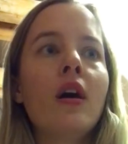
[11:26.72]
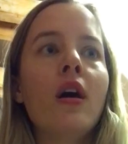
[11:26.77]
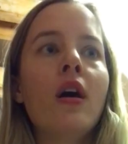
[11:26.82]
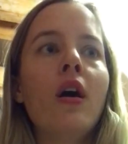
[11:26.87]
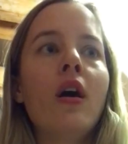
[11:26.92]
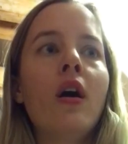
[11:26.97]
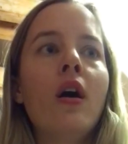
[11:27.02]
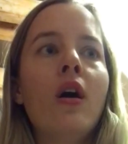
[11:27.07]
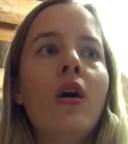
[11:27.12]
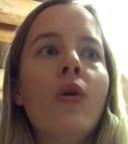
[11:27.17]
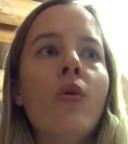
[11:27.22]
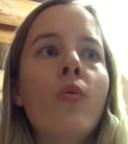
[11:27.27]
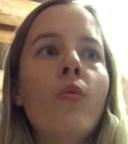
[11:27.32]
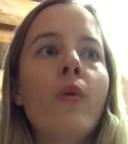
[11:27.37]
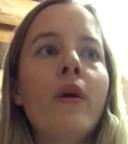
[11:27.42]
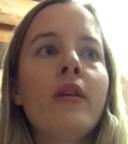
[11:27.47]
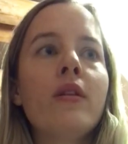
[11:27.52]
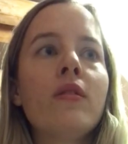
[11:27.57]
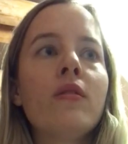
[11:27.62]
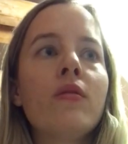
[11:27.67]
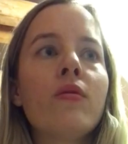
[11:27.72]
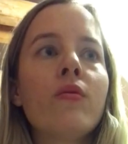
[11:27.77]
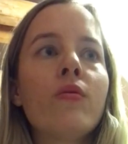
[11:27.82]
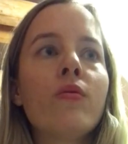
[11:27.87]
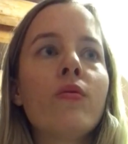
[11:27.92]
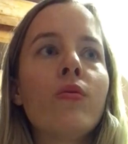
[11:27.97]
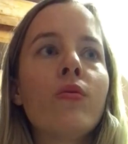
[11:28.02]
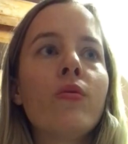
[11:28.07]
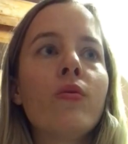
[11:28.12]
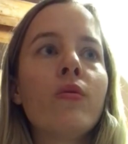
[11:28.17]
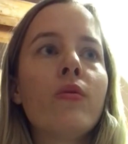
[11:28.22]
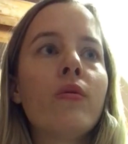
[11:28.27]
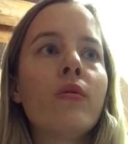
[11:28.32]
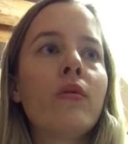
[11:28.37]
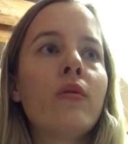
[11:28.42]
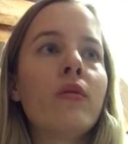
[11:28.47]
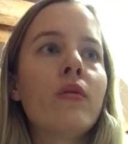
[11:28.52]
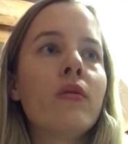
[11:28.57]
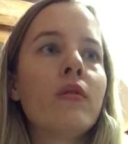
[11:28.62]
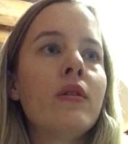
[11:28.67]
who went through
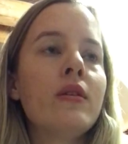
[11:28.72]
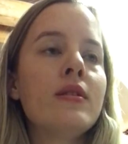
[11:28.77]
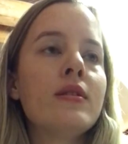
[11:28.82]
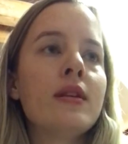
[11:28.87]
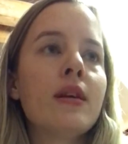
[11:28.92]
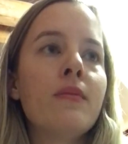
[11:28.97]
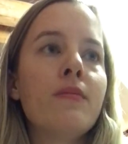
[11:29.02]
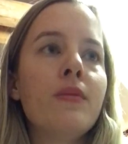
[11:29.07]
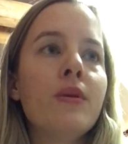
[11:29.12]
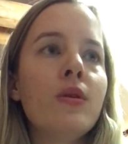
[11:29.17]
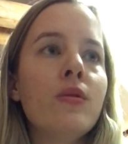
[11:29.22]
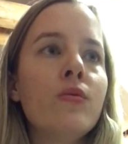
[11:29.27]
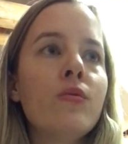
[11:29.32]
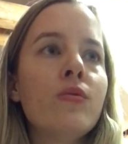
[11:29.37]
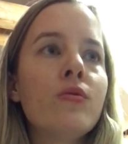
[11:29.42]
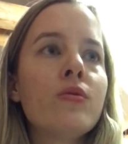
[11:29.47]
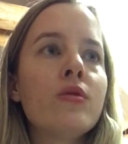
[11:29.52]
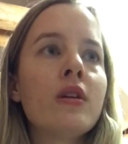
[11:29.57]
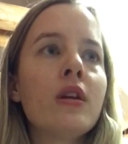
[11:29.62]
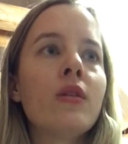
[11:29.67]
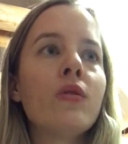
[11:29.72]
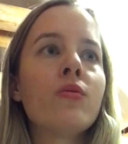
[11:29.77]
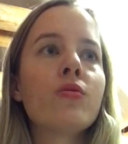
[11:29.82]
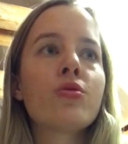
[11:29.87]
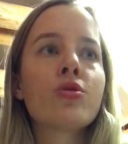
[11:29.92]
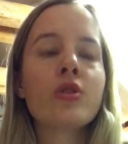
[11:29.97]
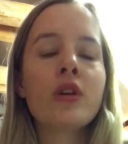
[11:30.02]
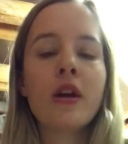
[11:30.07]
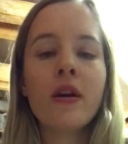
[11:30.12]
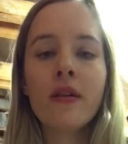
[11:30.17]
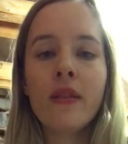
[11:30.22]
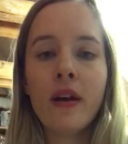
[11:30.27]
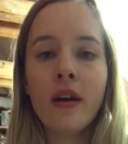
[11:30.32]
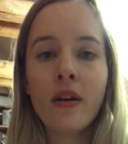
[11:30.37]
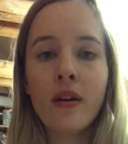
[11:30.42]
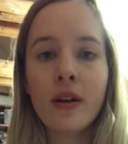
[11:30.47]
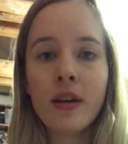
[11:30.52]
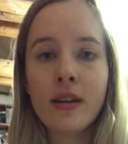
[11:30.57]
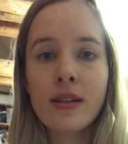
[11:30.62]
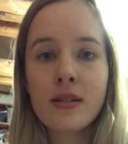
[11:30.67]
this abuse and who share
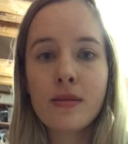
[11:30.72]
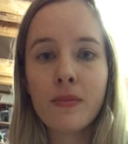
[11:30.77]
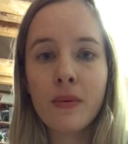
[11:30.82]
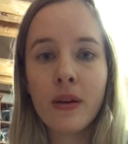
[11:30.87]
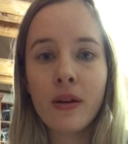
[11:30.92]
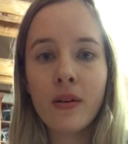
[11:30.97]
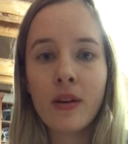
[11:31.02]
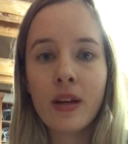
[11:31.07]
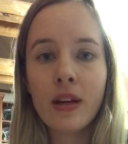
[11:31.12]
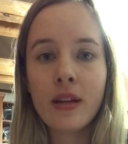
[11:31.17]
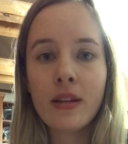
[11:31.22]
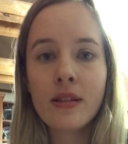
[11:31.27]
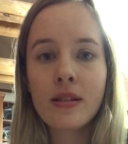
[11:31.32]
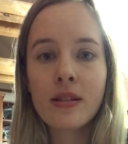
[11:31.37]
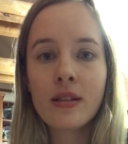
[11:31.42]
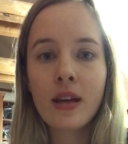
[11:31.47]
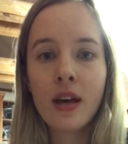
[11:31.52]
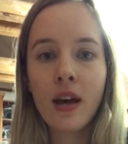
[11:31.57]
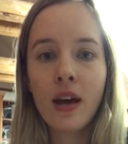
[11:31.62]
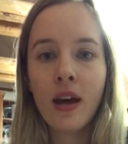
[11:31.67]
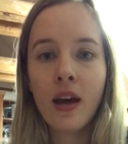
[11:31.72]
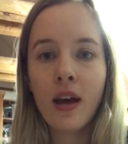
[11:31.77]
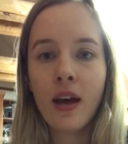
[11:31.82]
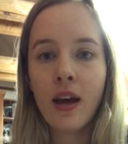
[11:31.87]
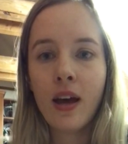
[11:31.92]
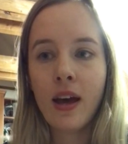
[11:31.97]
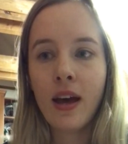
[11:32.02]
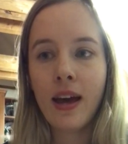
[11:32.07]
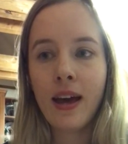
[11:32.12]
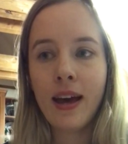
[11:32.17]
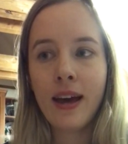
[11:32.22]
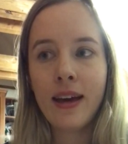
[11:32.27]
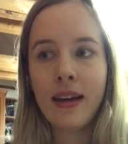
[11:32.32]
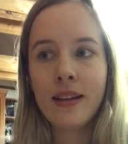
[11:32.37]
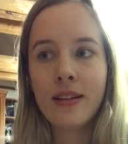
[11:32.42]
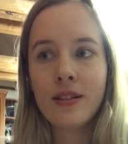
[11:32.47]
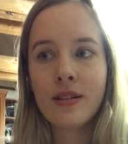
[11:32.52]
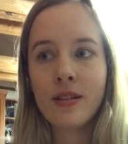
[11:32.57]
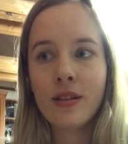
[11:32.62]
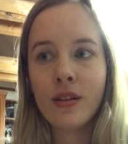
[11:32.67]
their experience.
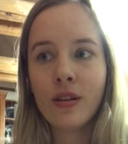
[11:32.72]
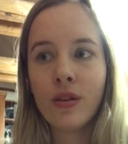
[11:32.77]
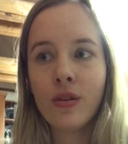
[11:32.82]
And